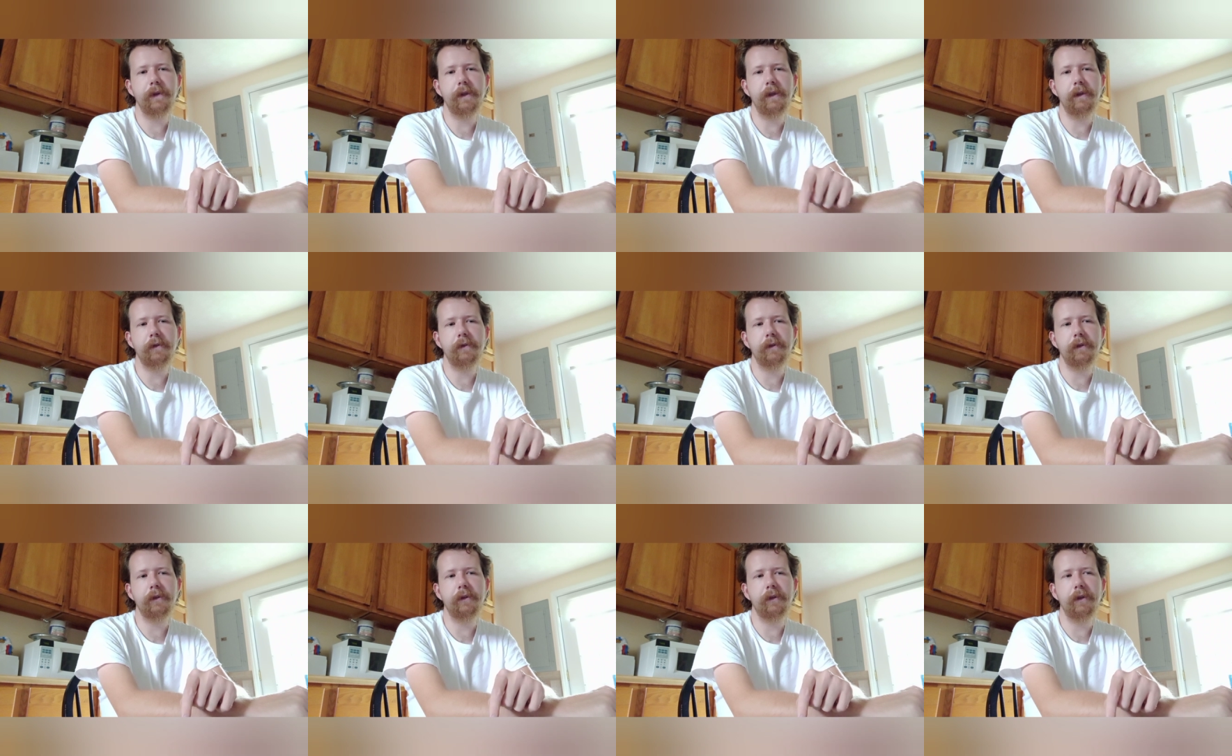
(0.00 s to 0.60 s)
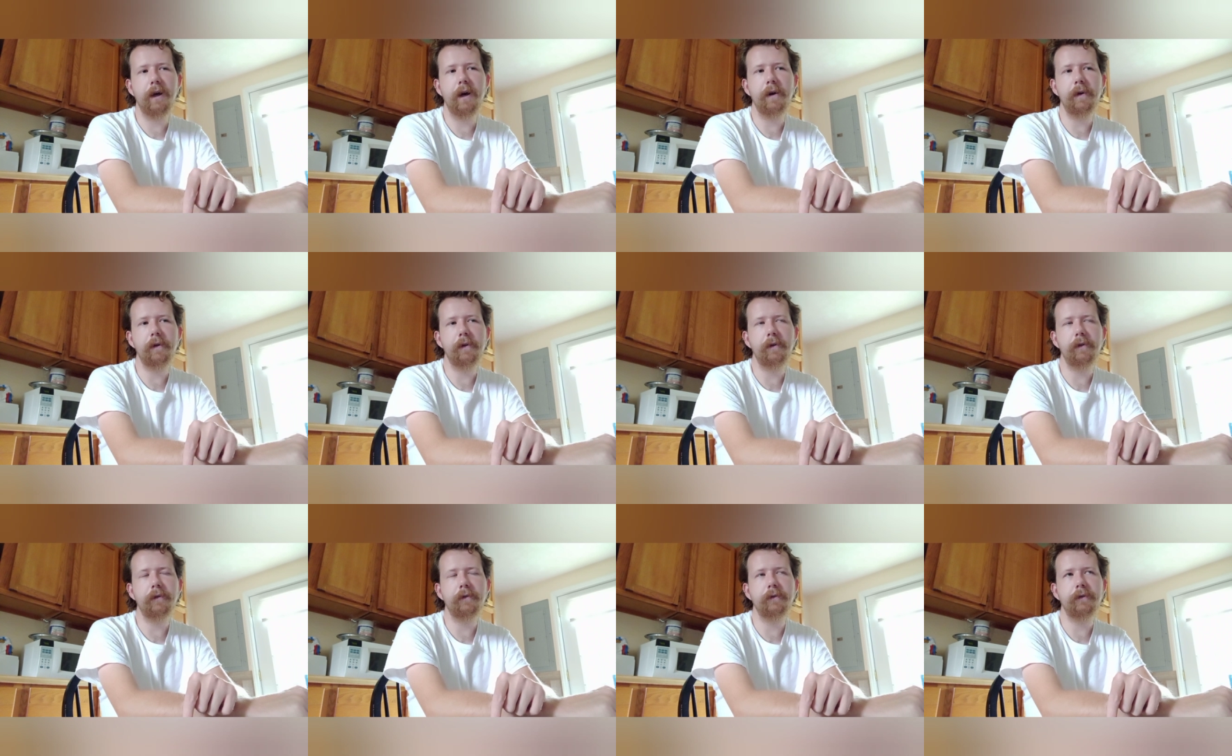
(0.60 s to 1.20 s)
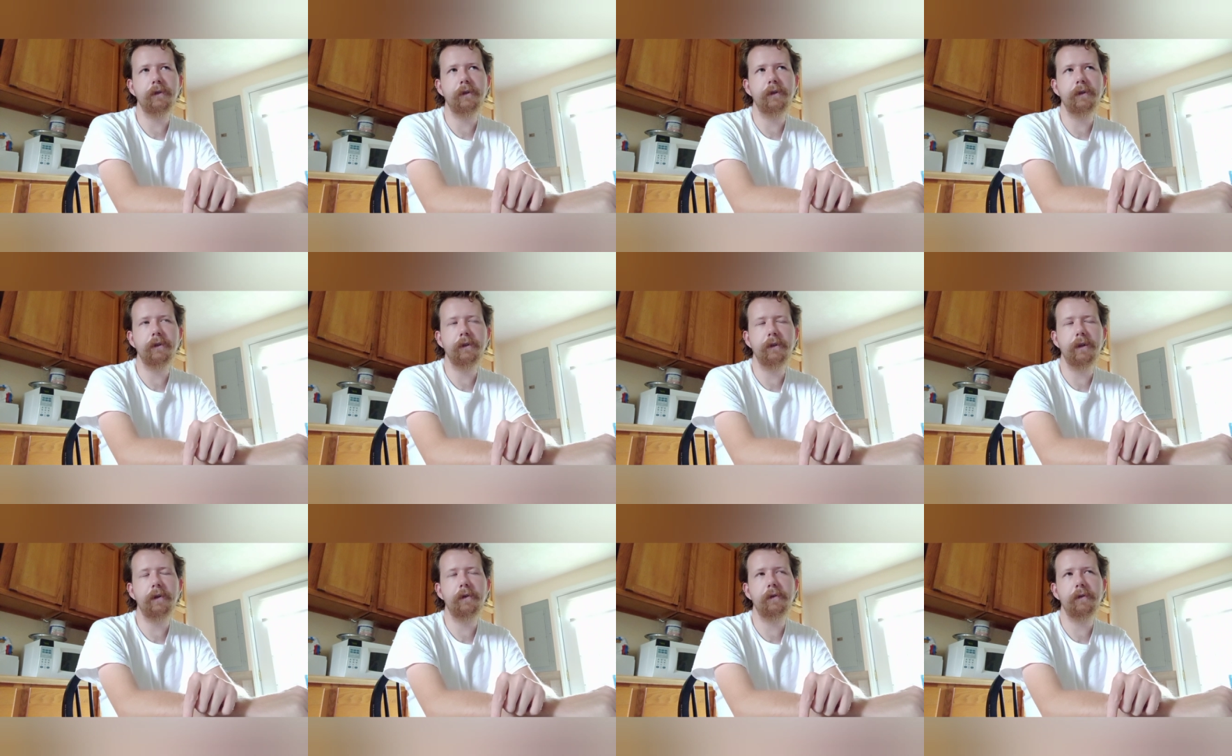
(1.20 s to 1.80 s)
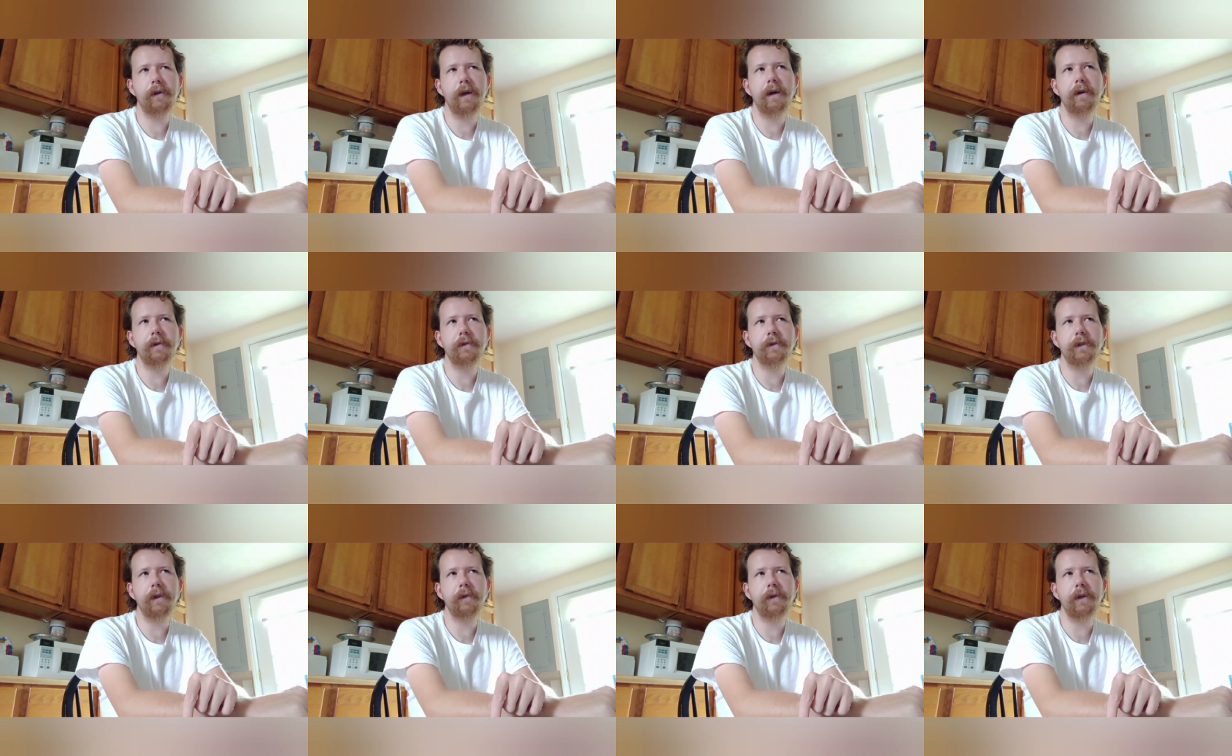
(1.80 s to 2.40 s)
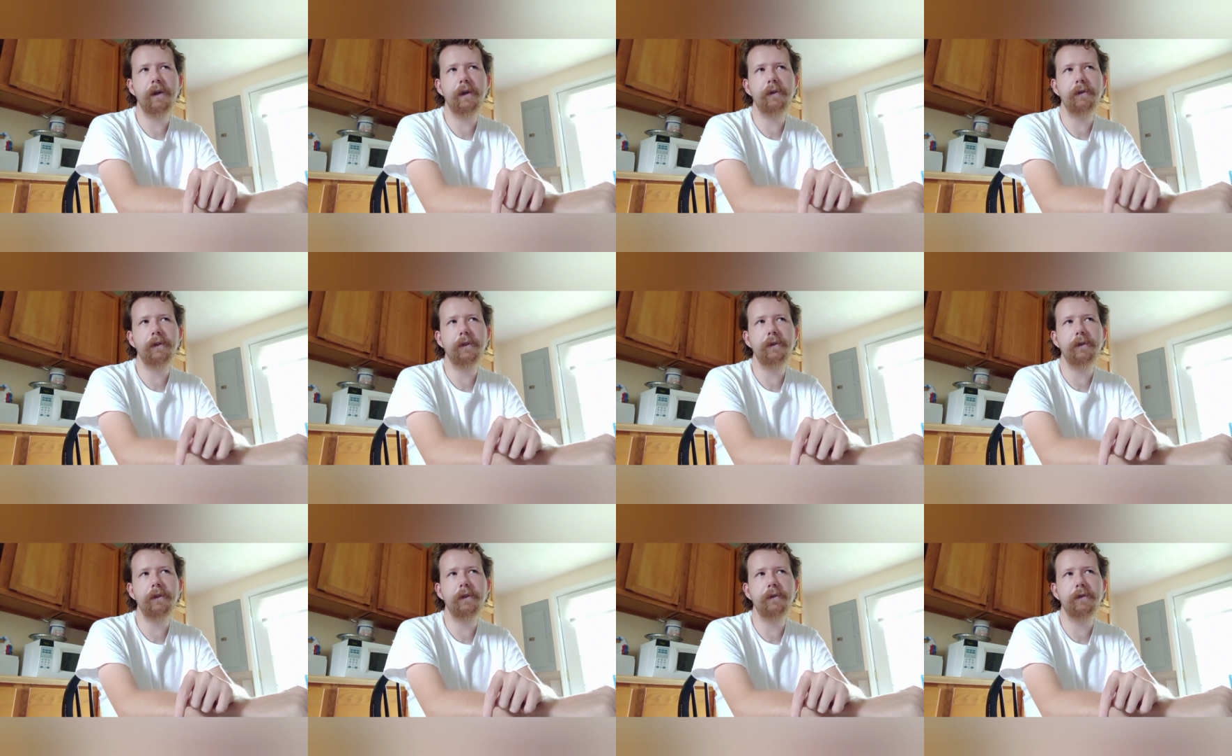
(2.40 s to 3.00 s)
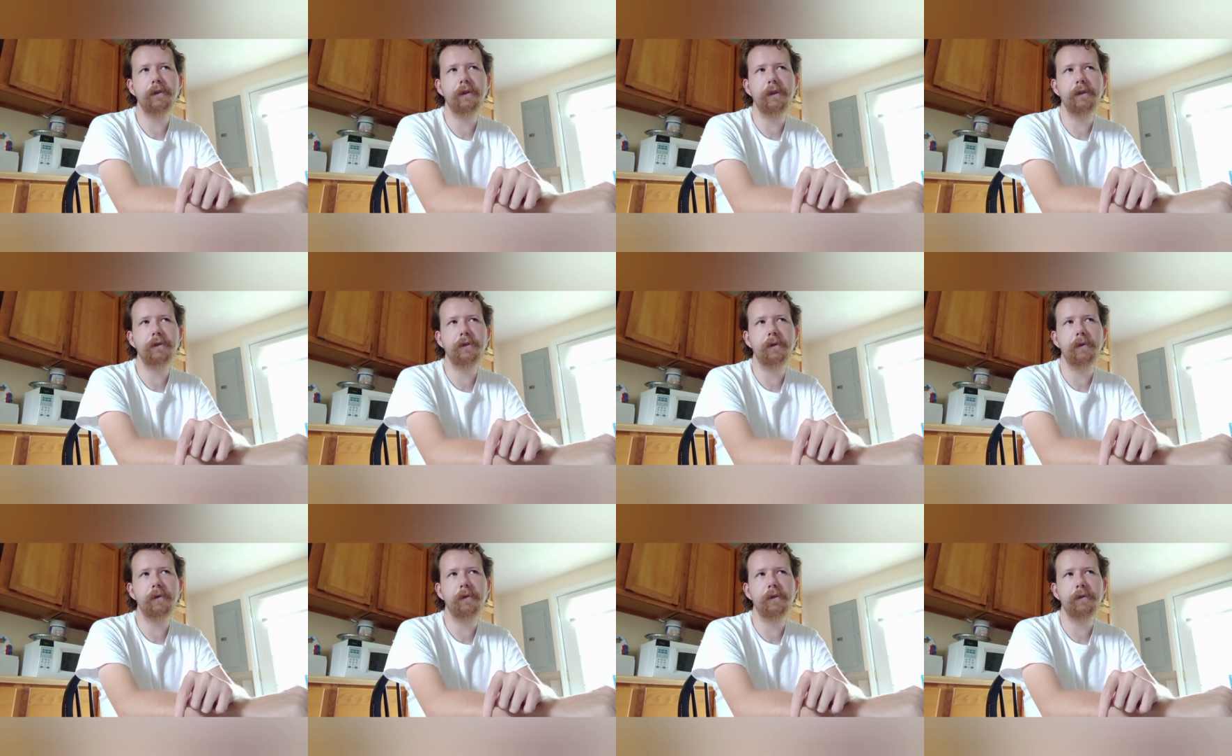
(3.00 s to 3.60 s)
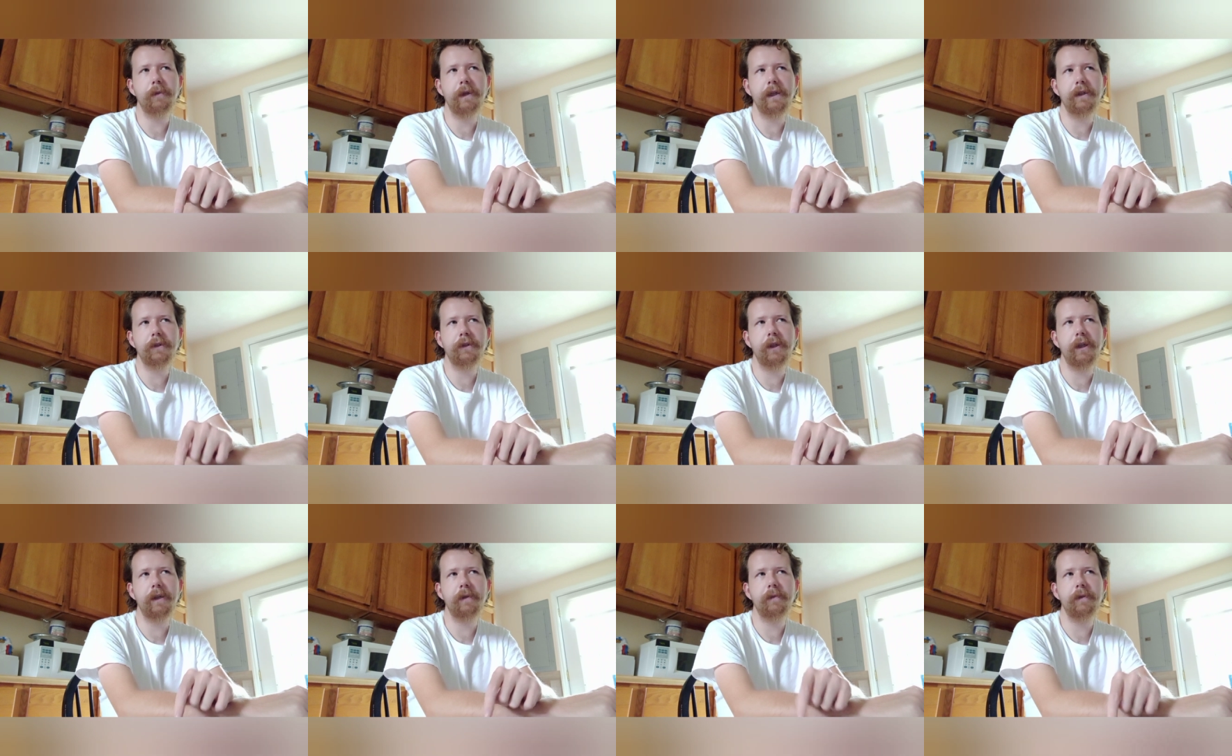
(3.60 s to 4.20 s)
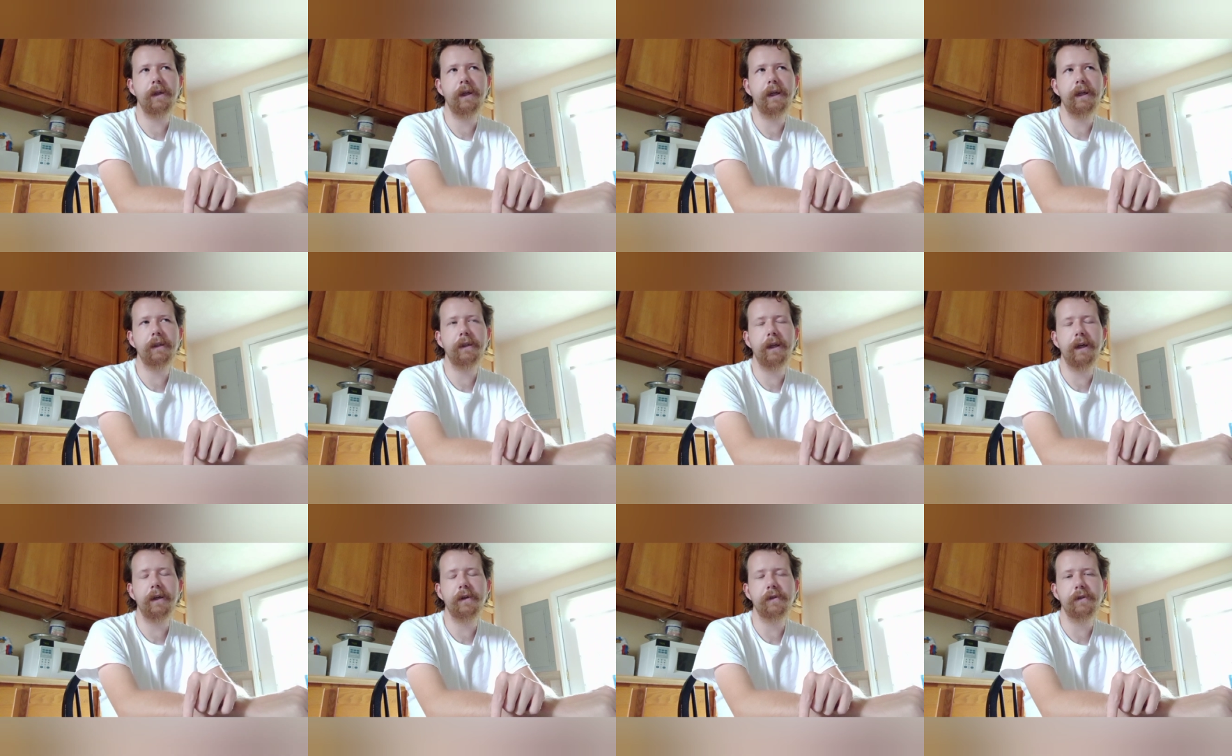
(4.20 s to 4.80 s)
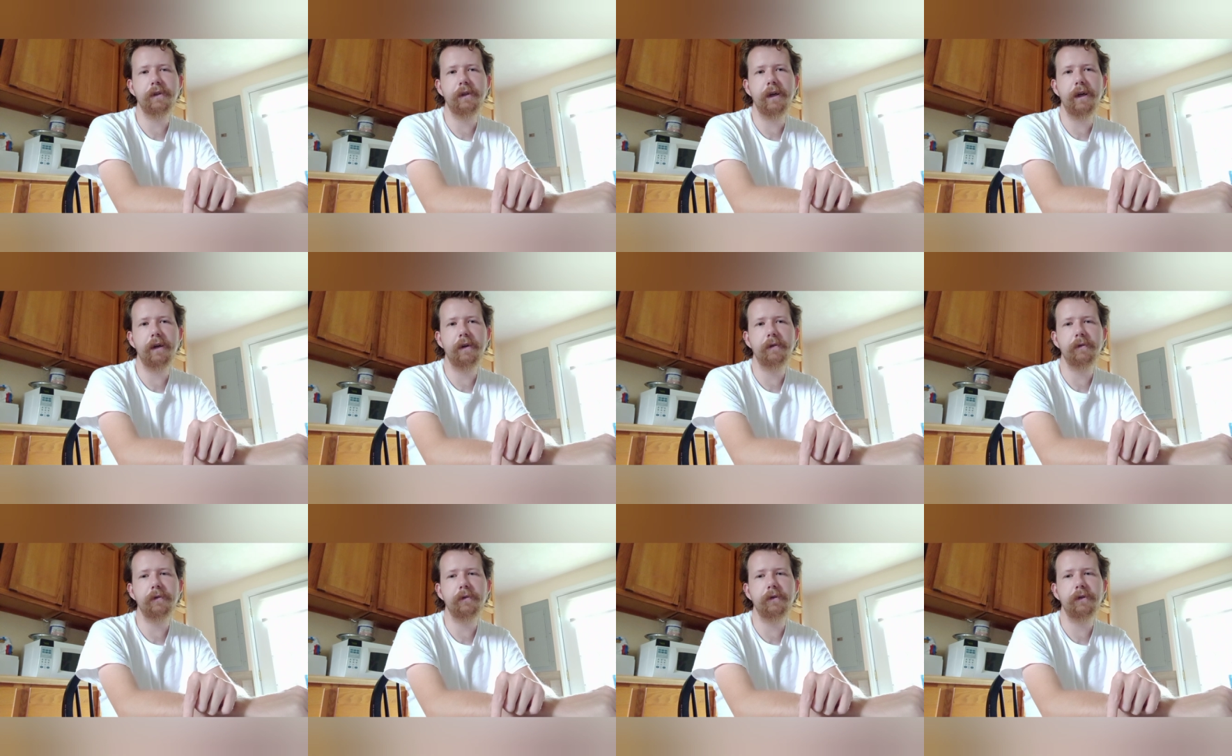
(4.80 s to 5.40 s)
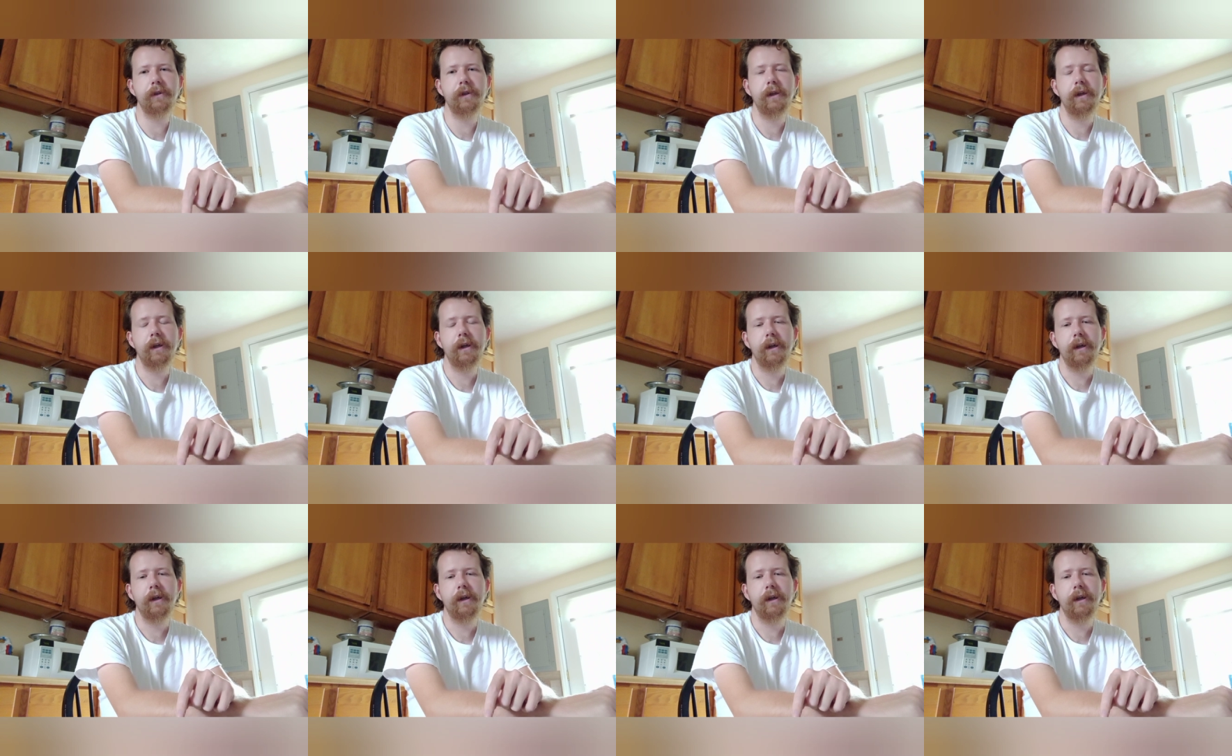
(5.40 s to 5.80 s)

Usually the local lawyers I've talked to, usually charge about $7,000 to $8,000